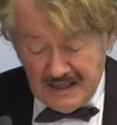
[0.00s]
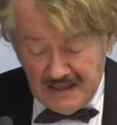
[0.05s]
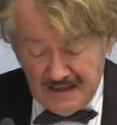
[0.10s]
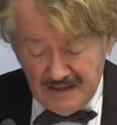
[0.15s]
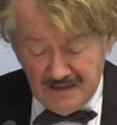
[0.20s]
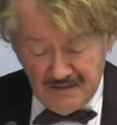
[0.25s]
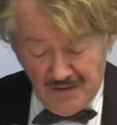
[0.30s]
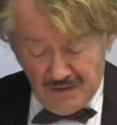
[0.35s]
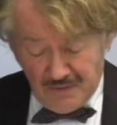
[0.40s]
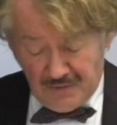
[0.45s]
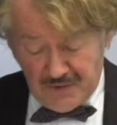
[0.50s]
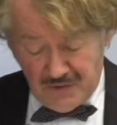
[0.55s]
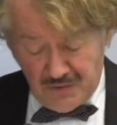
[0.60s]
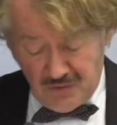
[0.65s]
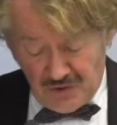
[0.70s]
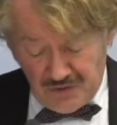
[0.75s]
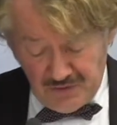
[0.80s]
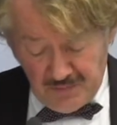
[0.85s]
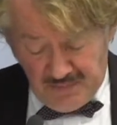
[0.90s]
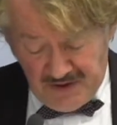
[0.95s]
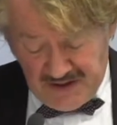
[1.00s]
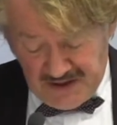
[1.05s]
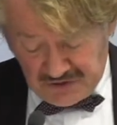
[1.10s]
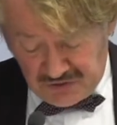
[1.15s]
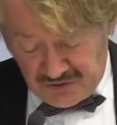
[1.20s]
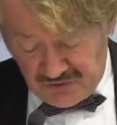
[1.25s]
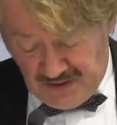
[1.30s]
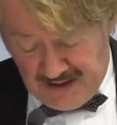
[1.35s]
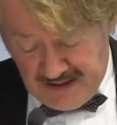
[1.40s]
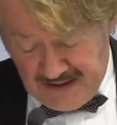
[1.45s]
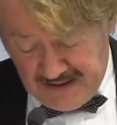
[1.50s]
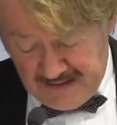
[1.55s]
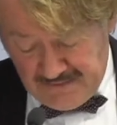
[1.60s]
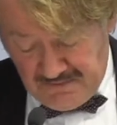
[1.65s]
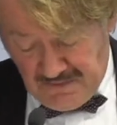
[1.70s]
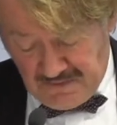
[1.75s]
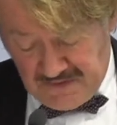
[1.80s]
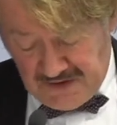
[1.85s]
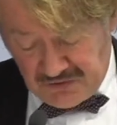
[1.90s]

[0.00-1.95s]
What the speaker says: in the Nuremberg trial